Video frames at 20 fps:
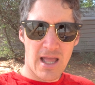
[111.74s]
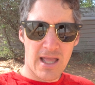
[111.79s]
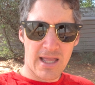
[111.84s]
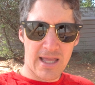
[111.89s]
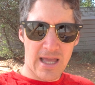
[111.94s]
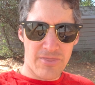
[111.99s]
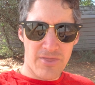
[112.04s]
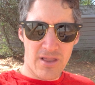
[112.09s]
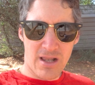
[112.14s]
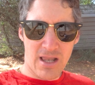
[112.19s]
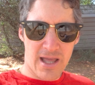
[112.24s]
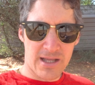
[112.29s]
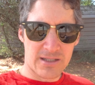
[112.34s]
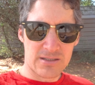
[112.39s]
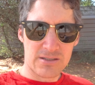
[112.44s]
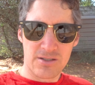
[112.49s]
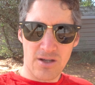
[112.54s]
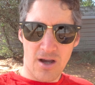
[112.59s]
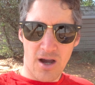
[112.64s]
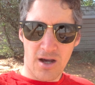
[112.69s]
get the
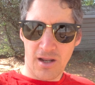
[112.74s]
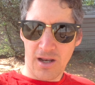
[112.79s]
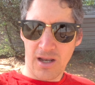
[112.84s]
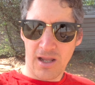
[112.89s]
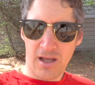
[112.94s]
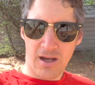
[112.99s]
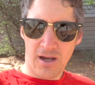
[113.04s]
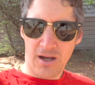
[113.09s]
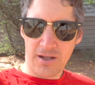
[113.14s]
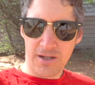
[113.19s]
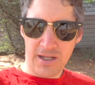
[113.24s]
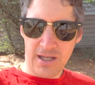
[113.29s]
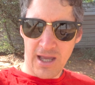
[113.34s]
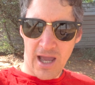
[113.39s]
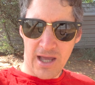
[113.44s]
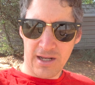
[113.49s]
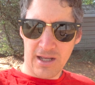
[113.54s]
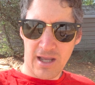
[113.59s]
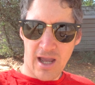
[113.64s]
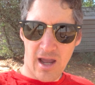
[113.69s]
lens on a
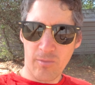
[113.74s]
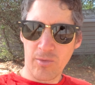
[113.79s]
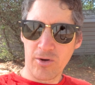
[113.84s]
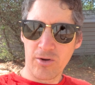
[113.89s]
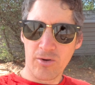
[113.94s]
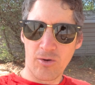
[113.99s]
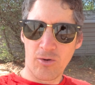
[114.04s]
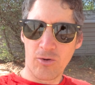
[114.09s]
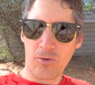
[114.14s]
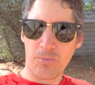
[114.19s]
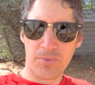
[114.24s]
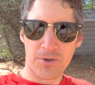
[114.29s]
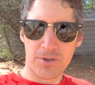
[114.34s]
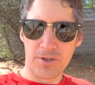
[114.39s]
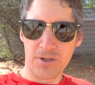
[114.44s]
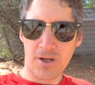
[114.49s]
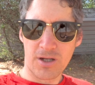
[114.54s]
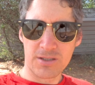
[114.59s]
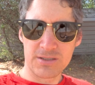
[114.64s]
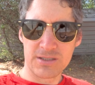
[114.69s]
Canon camera or put
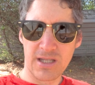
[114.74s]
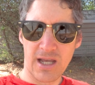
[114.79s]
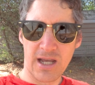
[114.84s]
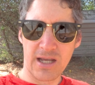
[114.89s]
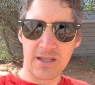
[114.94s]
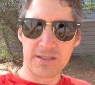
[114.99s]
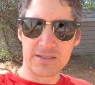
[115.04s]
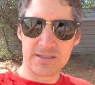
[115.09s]
it on, say, the